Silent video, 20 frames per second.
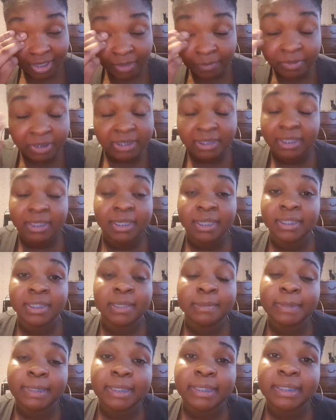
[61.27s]
wouldn't say 9
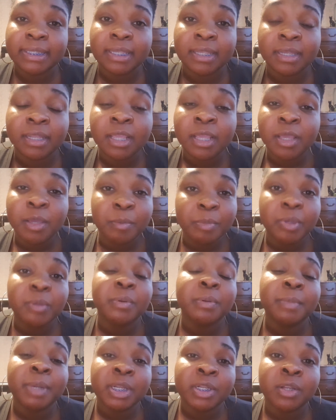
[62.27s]
times out of 10, but
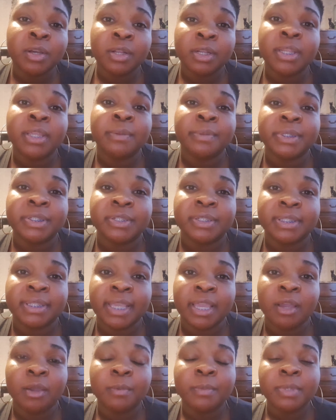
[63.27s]
with my daughter, it was her
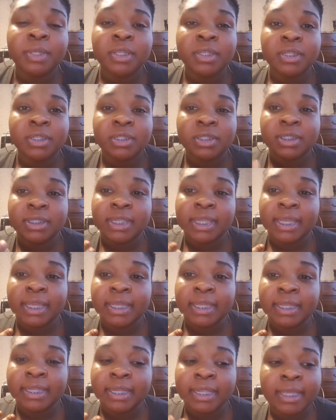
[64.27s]
scalp. She
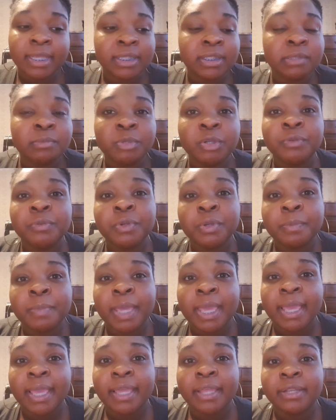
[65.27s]
had eczema real
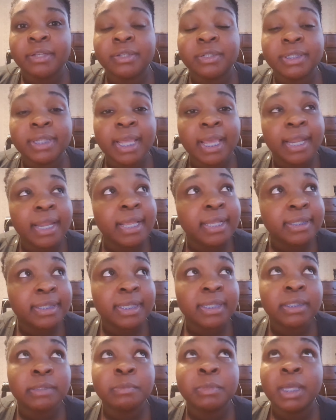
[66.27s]
bad. Her dad has
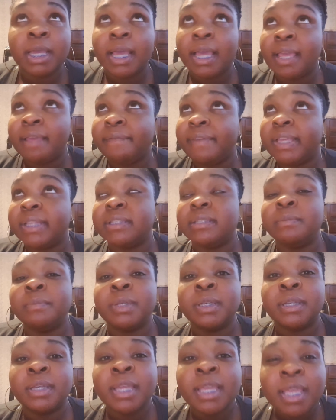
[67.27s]
eczema. I have
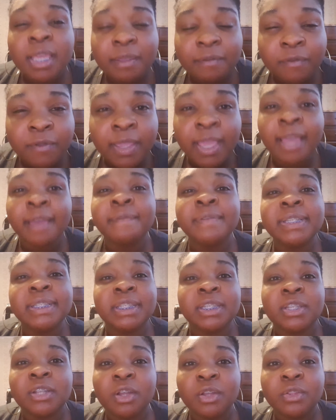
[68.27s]
eczema. If you haven't
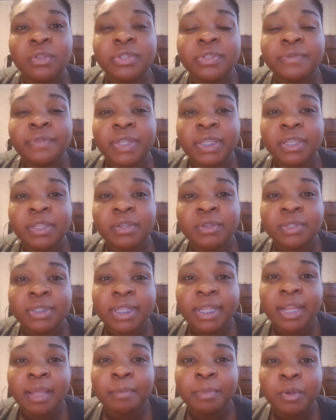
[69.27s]
seen all those videos
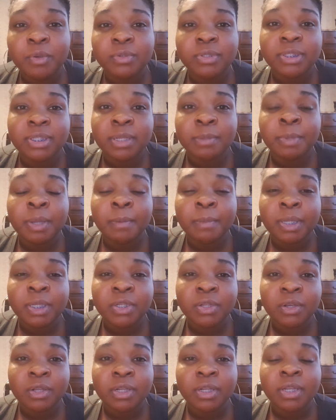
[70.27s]
that I posted about my
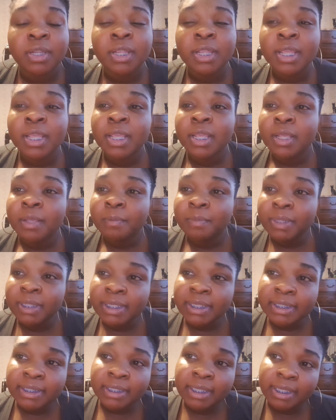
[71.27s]
daughter,
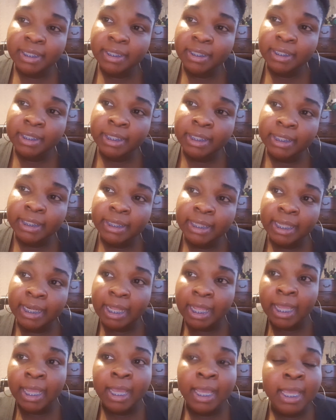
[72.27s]
please click
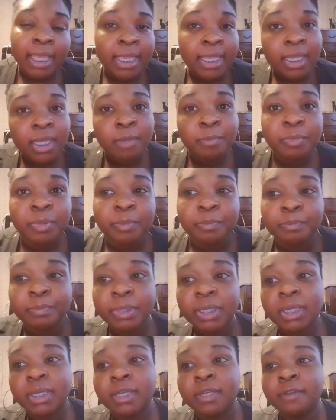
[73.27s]
that eye up
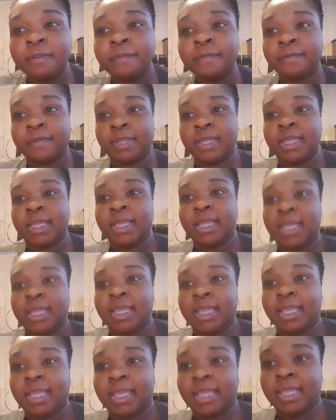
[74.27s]
above
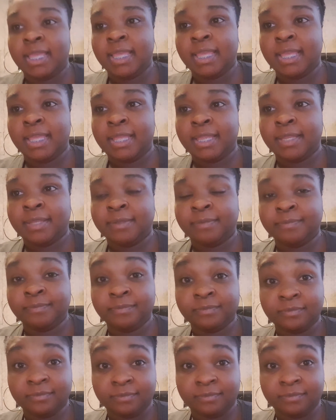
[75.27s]
and